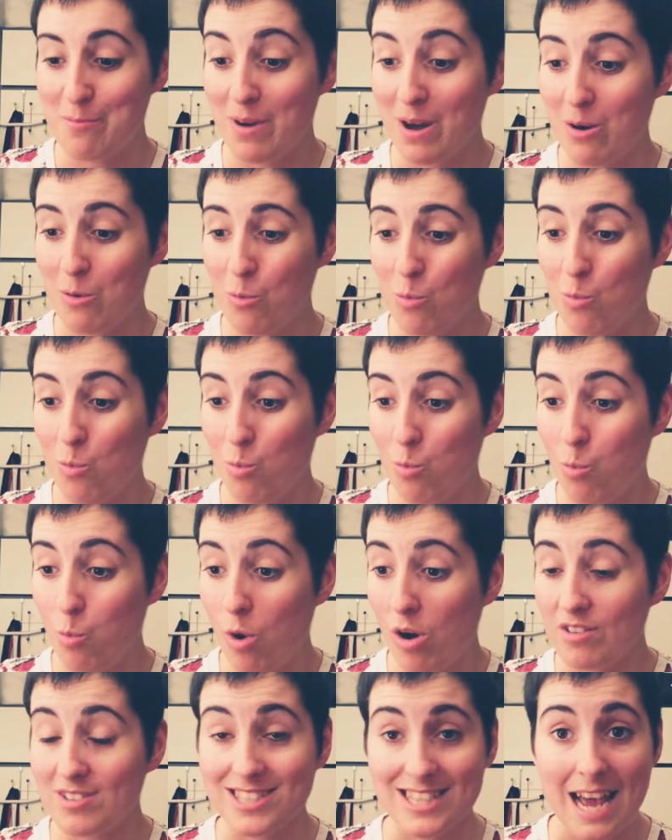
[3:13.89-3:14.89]
about
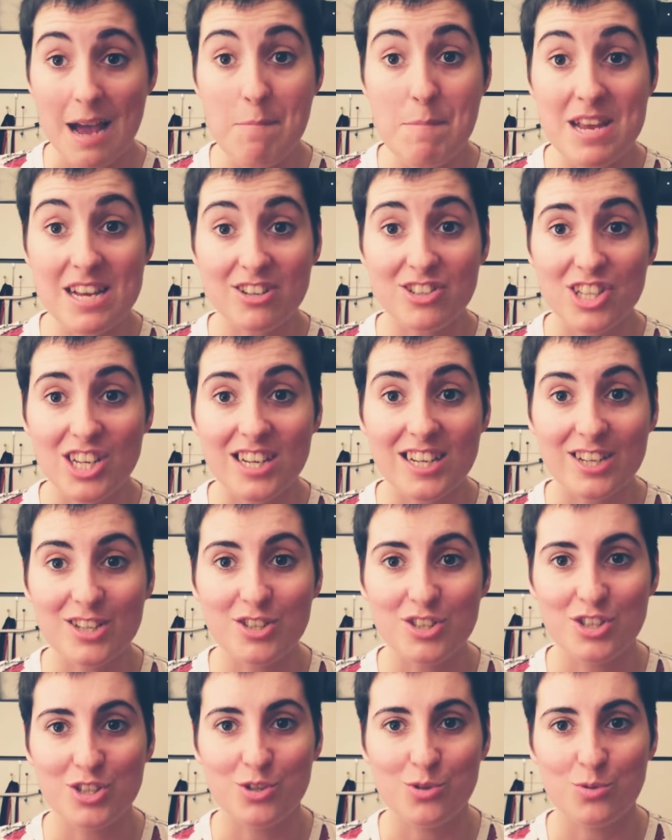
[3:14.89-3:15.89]
what damage it
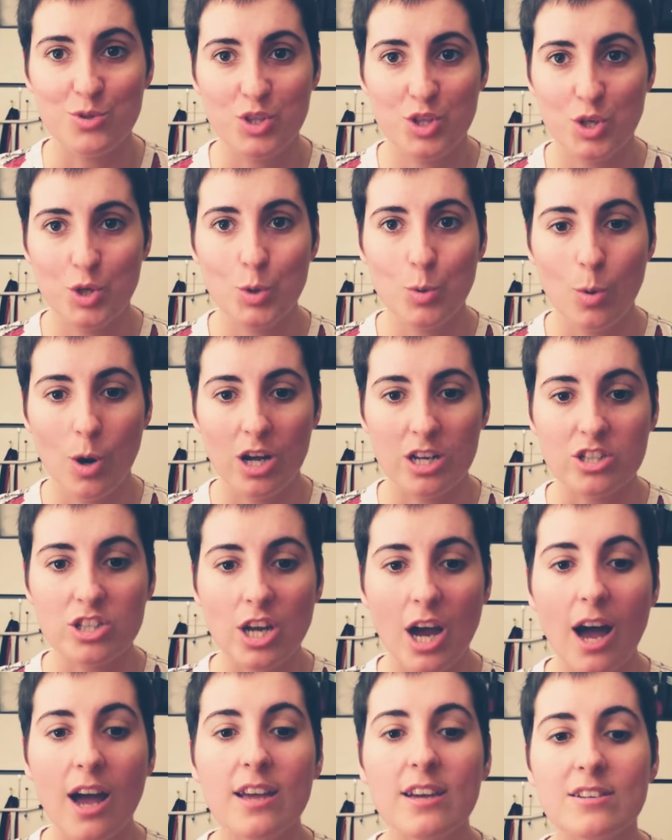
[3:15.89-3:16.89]
can do to a
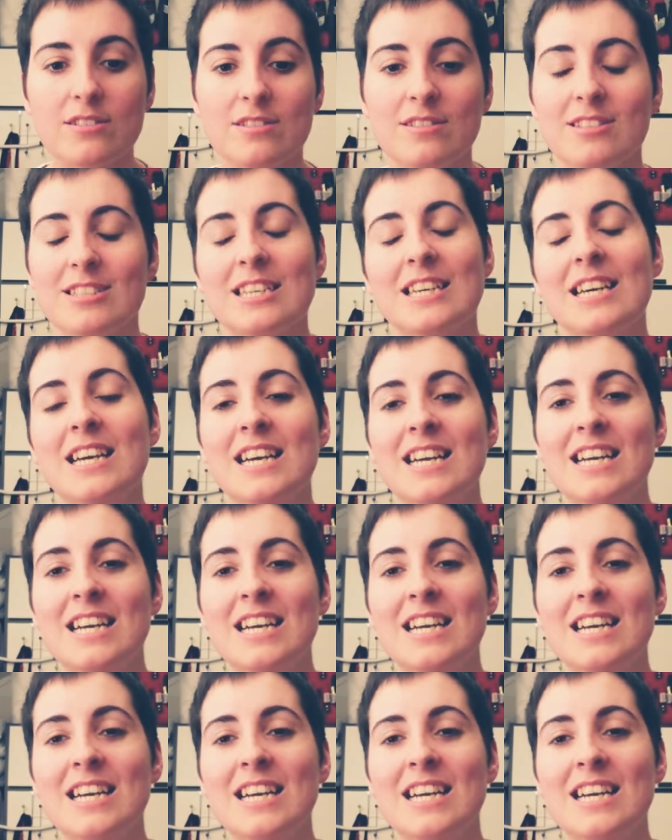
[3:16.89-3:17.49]
child.